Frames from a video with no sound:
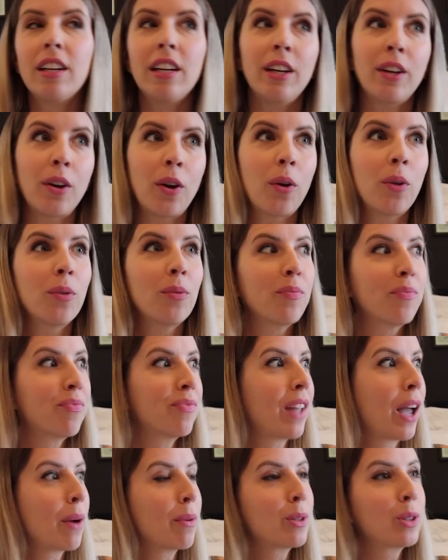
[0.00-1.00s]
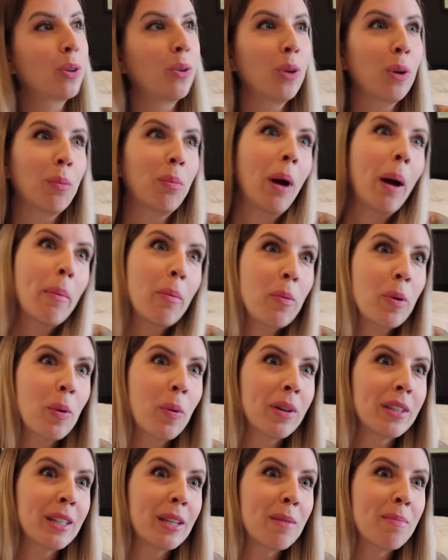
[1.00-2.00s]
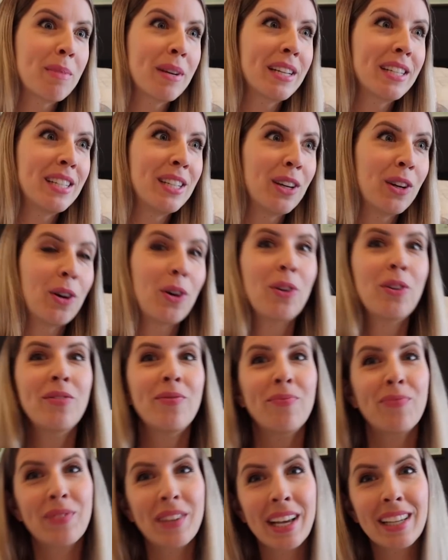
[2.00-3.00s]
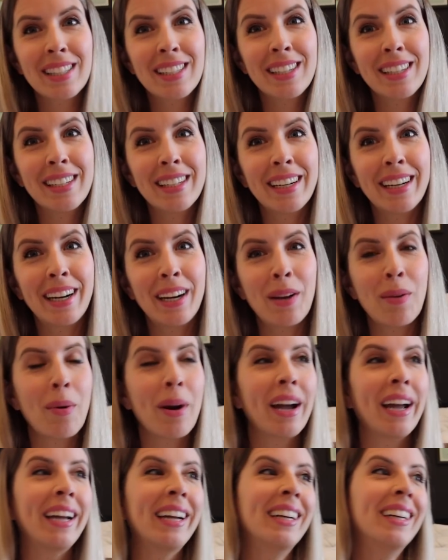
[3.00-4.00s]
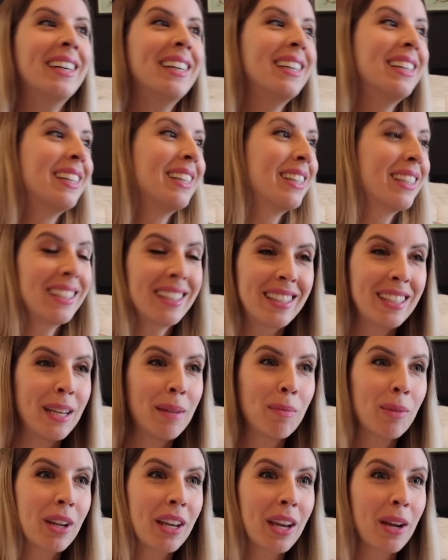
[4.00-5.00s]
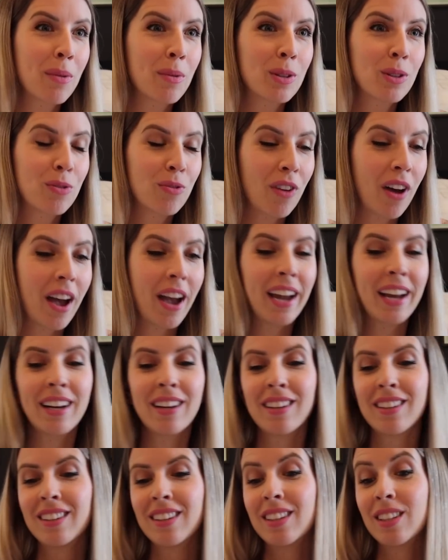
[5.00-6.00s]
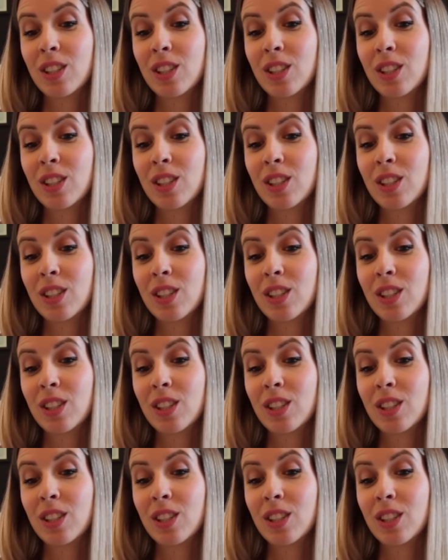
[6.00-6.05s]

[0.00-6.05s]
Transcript: you know, I was told it probably wasn't a big deal. Tested it anyway, seemed like it was fine.